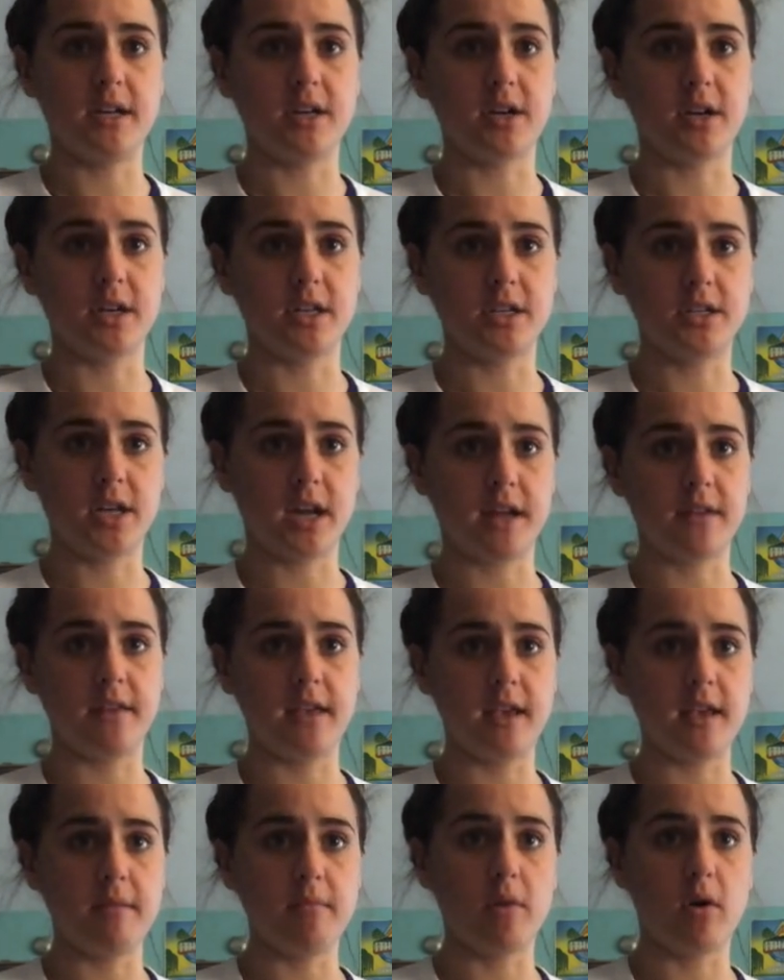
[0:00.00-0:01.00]
You're going to check the
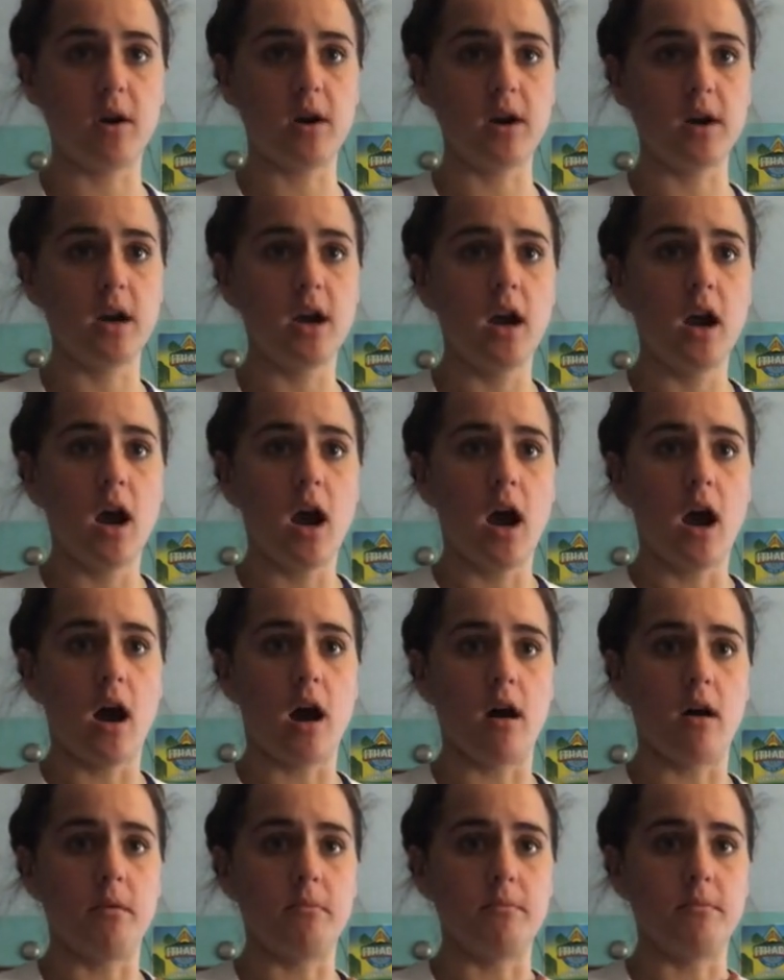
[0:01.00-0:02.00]
EMR
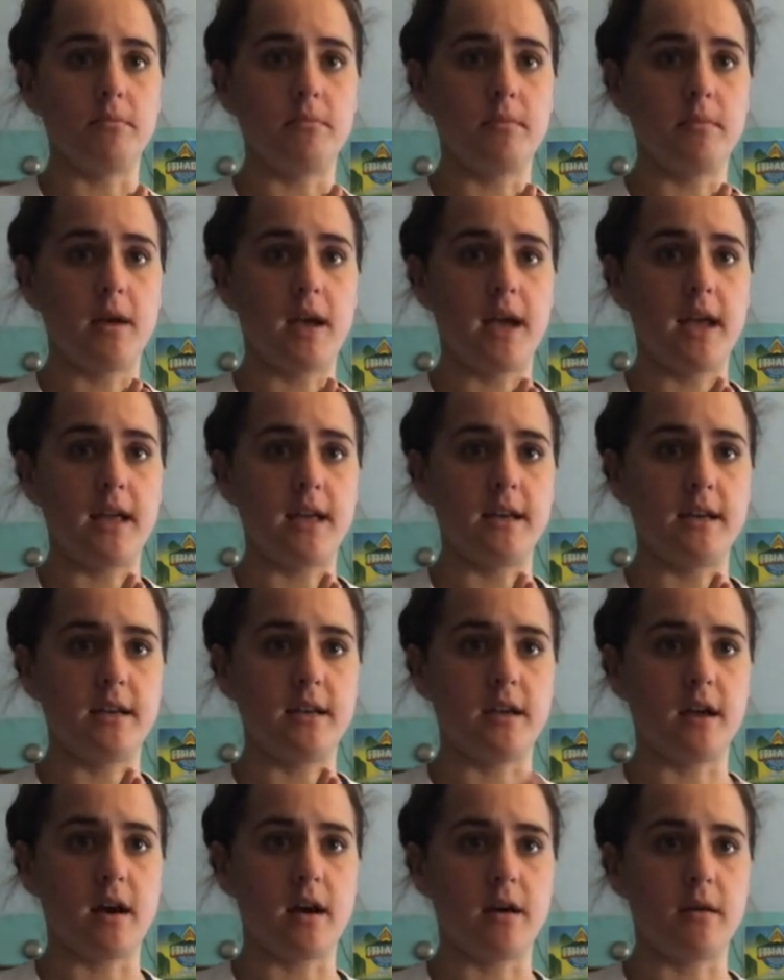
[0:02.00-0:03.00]

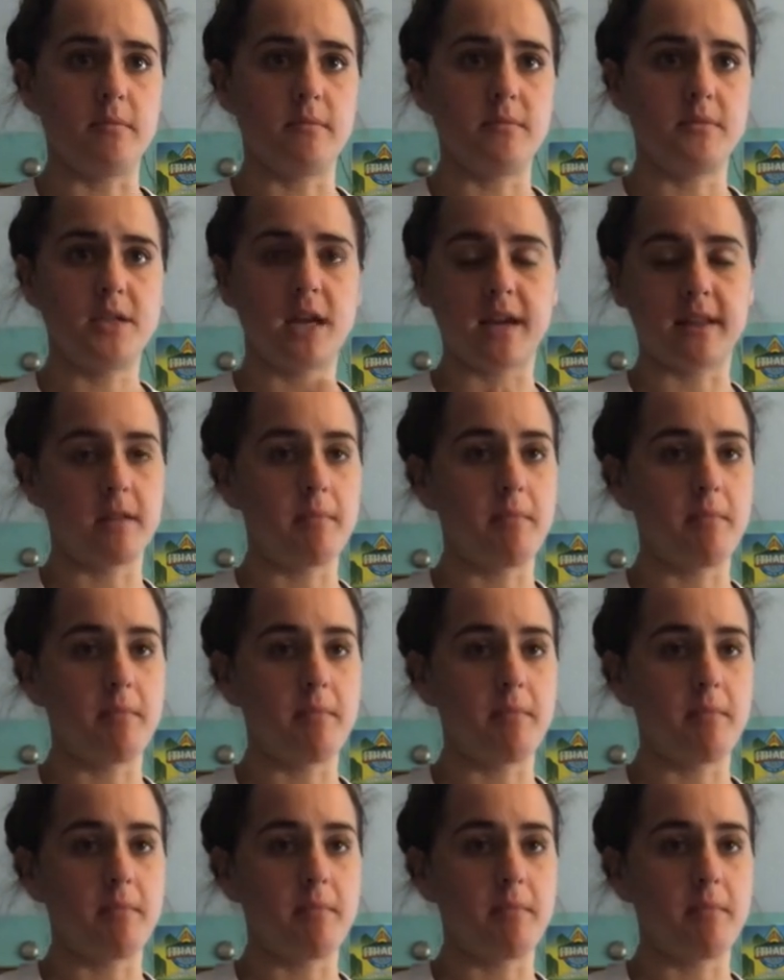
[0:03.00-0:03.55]
and check the